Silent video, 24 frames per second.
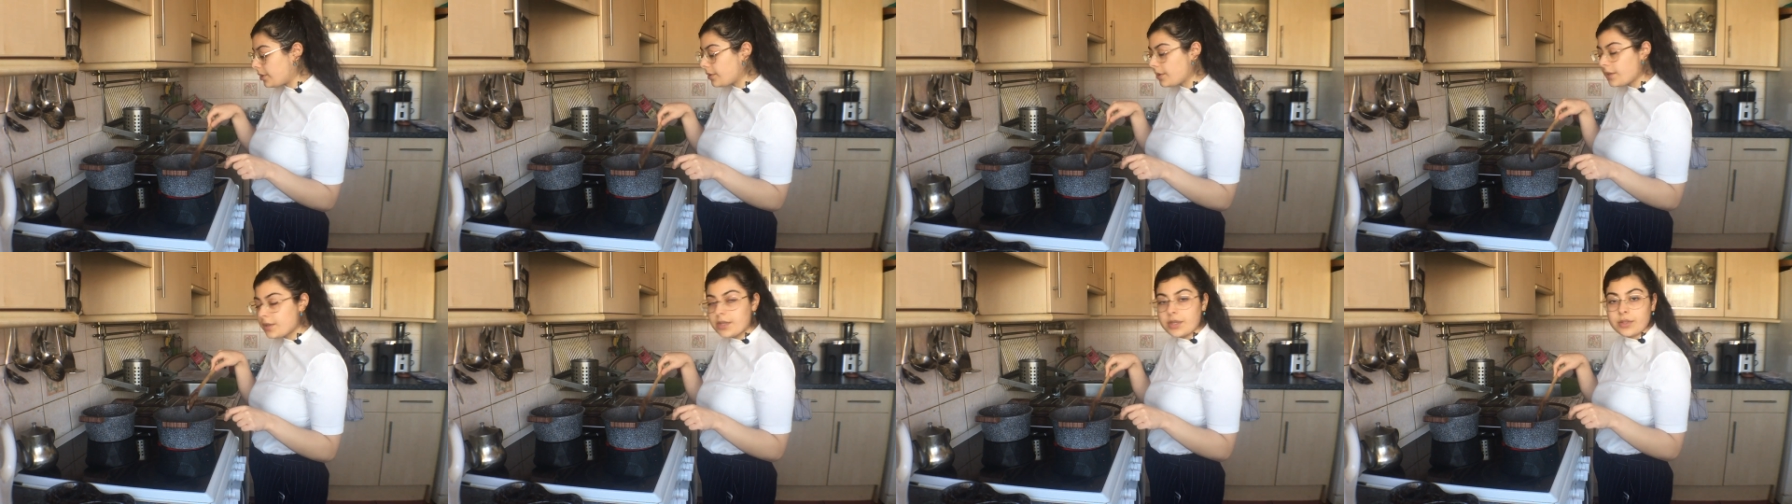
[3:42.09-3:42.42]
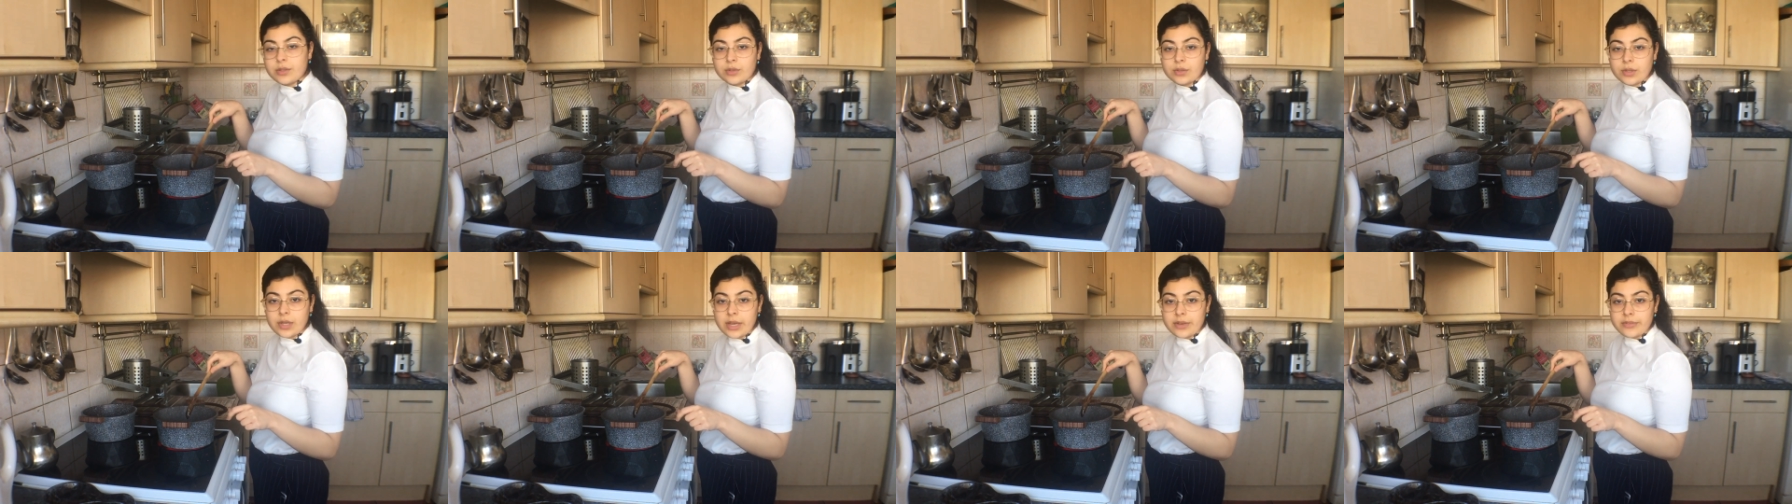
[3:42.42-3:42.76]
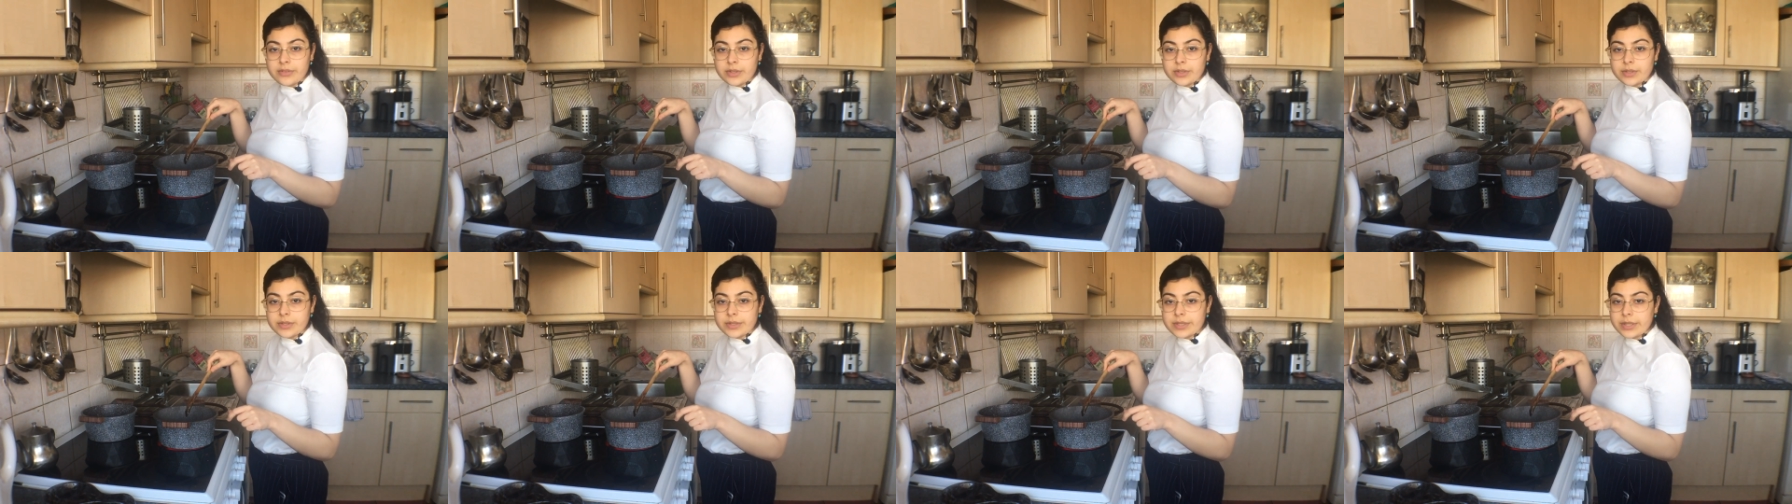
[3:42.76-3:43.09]
because I do have
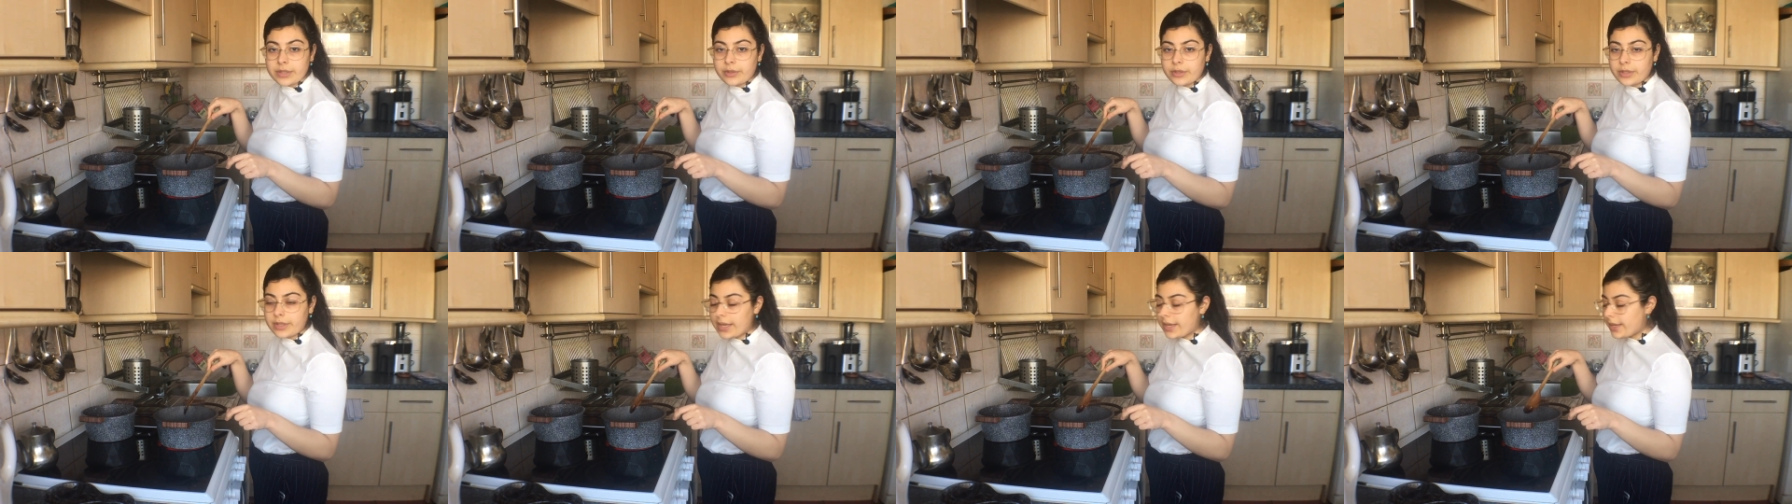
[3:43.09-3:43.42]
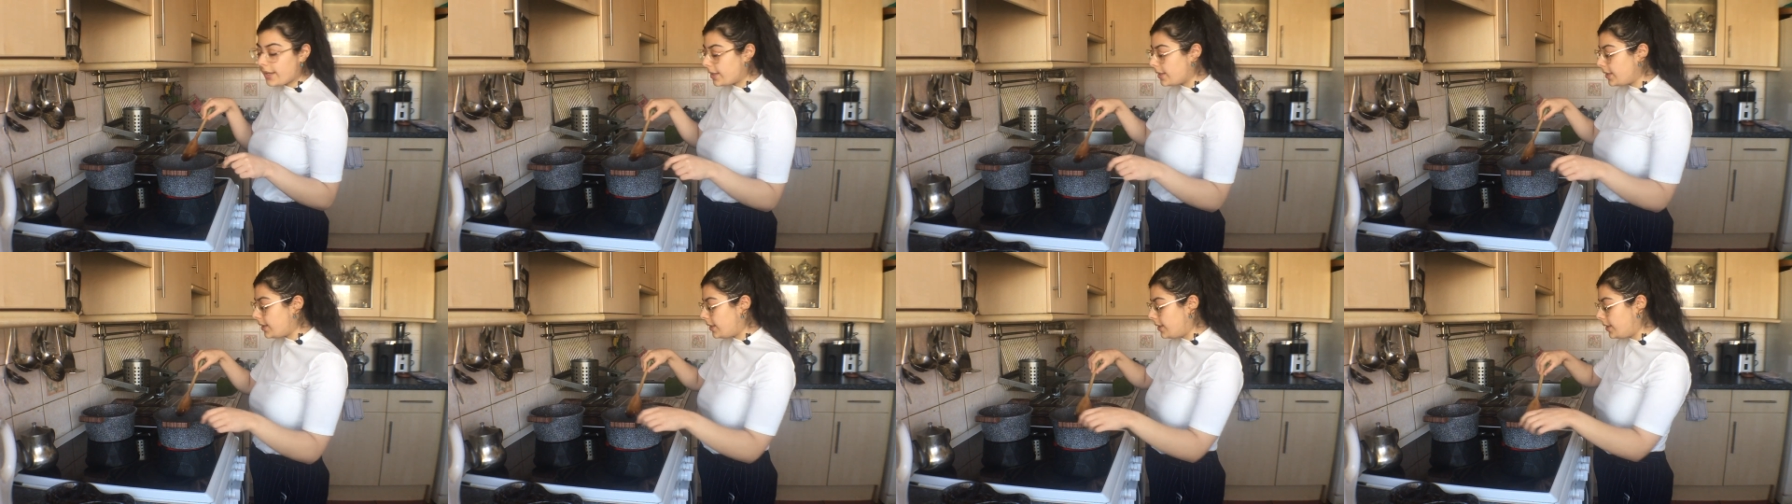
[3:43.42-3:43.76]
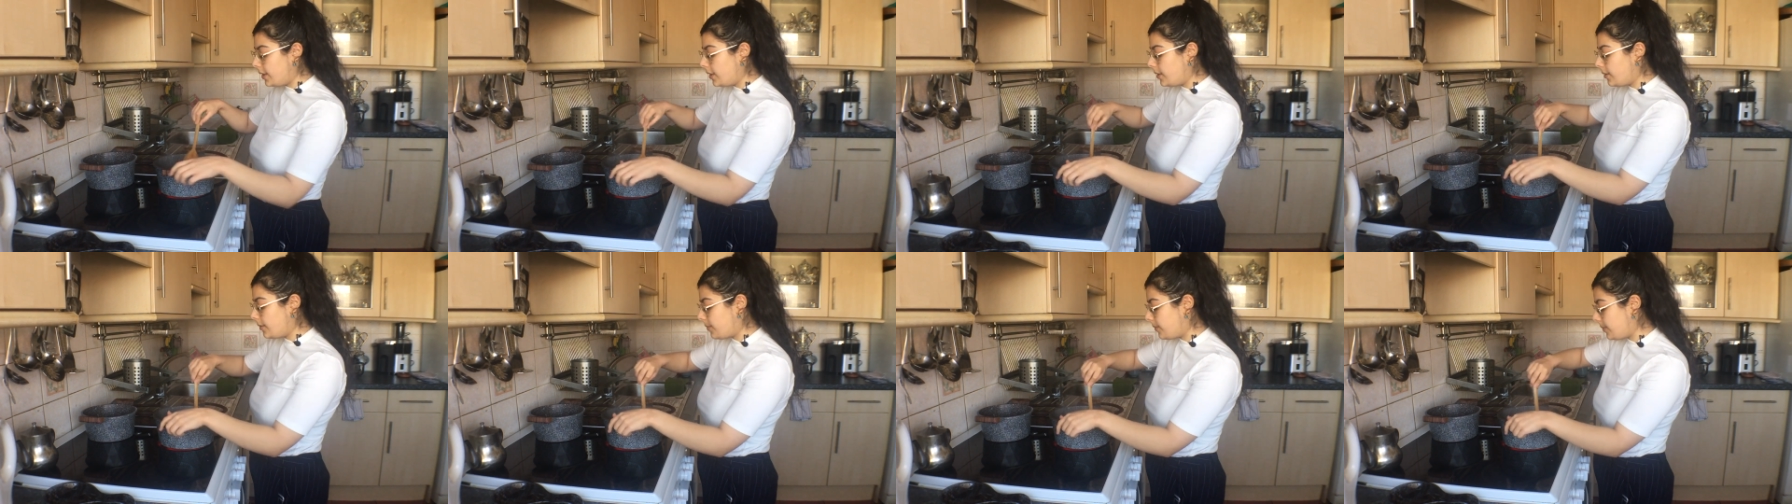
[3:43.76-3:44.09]
it still on a high
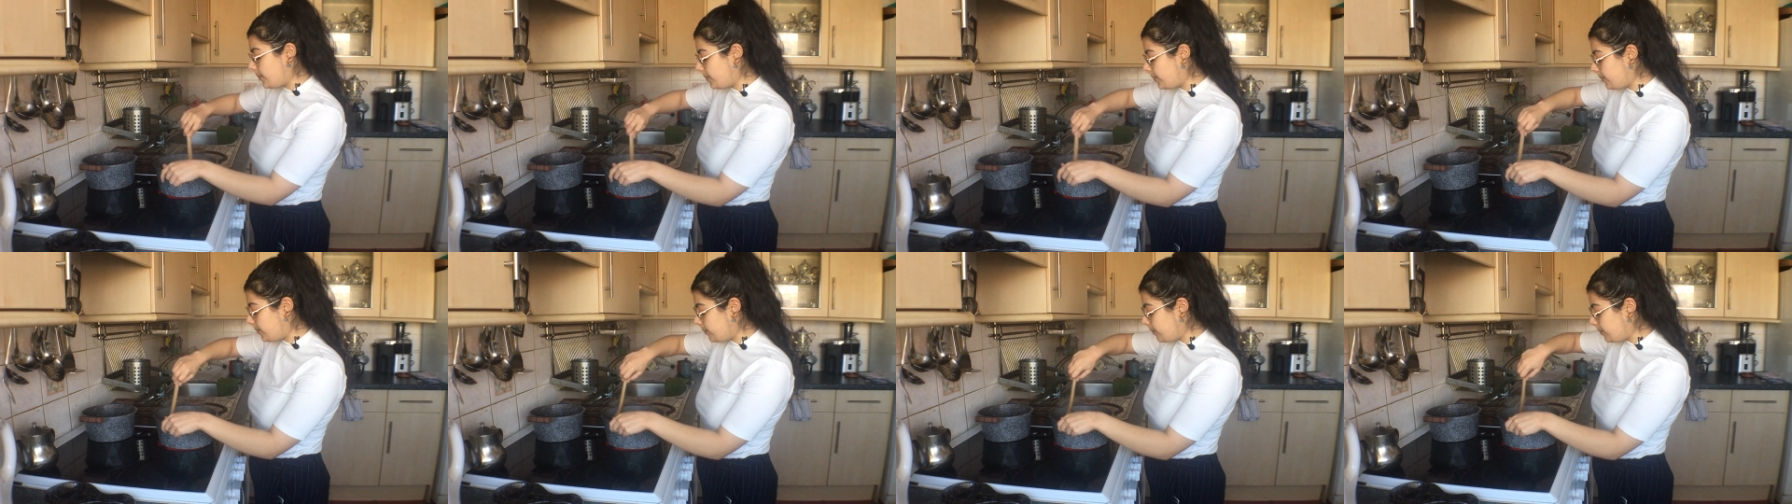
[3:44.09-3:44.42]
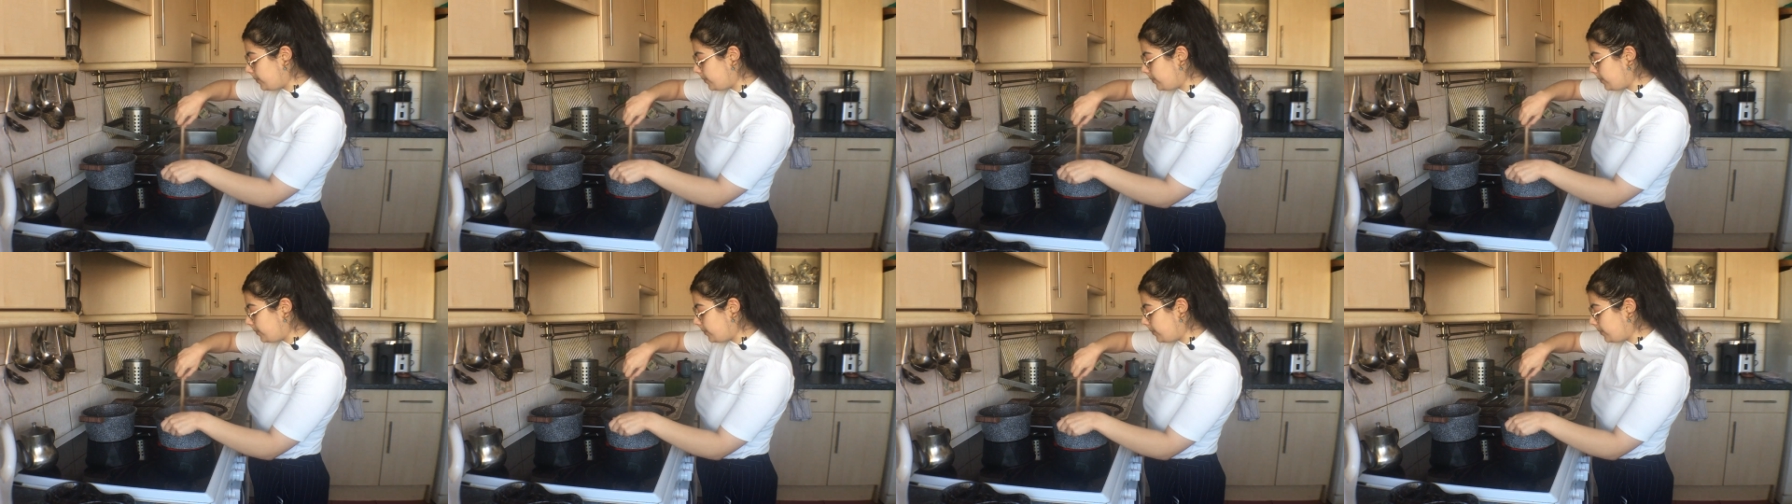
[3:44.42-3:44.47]
heat. Right,